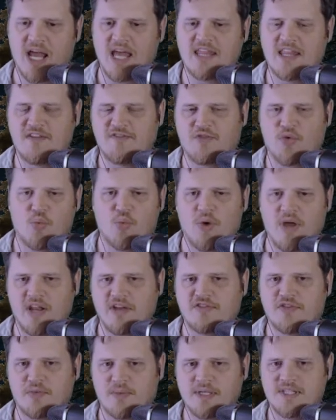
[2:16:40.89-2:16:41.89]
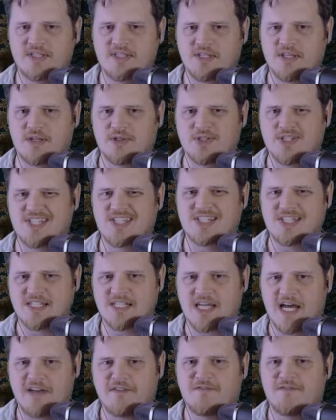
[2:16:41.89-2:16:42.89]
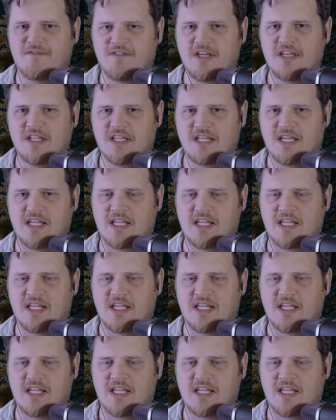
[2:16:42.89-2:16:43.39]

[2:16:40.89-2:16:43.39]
And then for whatever reason, there's this gut feeling